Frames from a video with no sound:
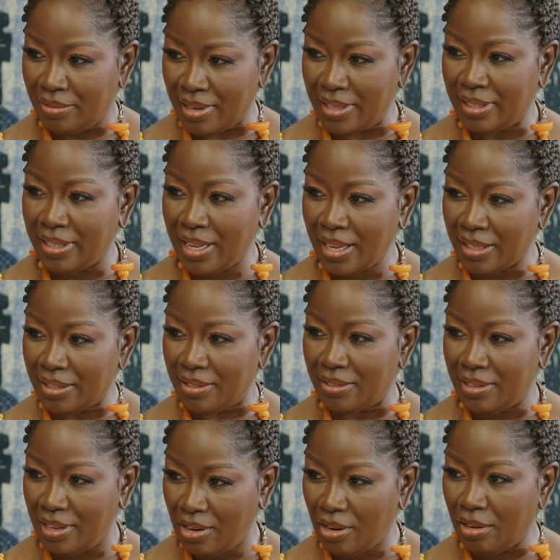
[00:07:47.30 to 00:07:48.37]

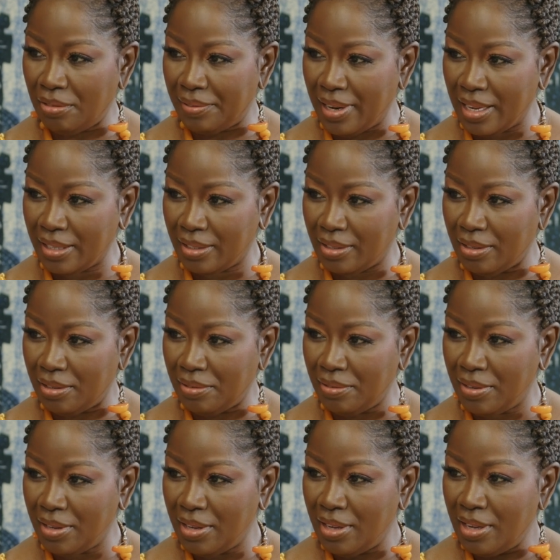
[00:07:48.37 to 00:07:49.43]
transaction, and all of that
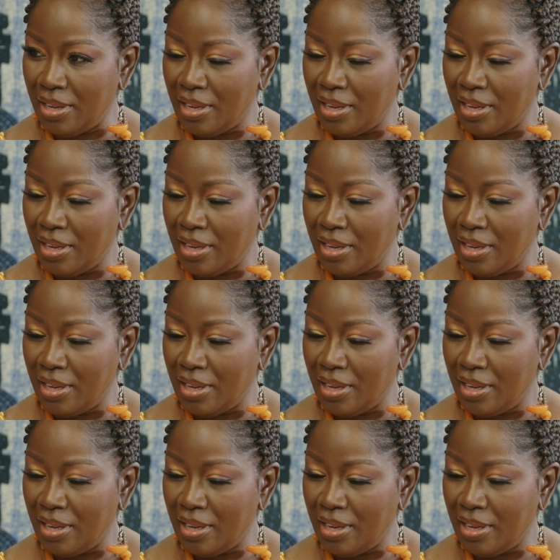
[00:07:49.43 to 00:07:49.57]
stuff.